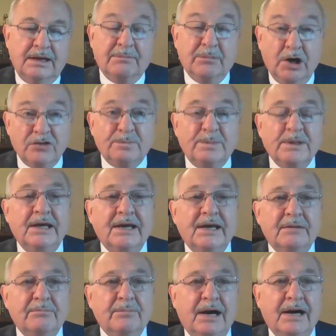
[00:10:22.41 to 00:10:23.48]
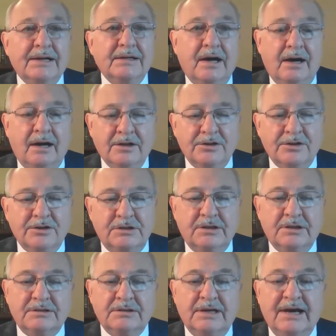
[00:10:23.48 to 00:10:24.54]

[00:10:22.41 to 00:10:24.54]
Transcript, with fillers: I must begin by acknowledging that